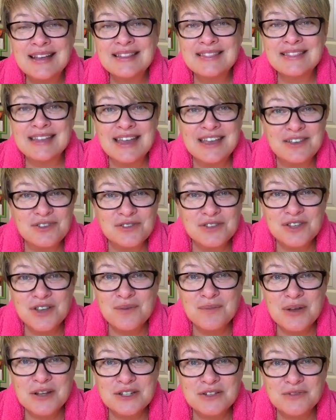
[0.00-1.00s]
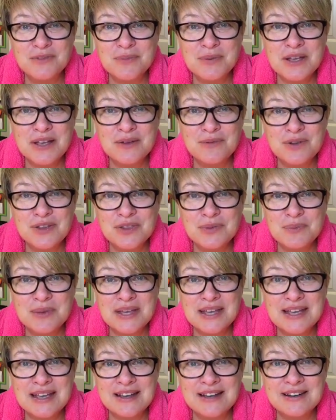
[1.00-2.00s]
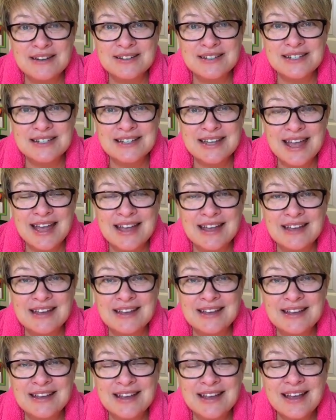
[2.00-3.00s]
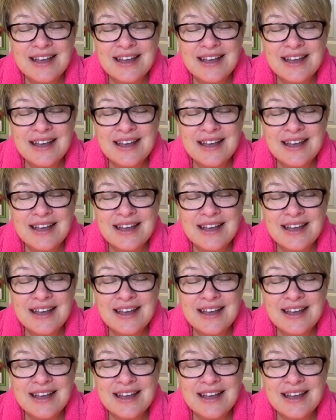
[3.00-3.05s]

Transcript: Thank you so much for being with me here today.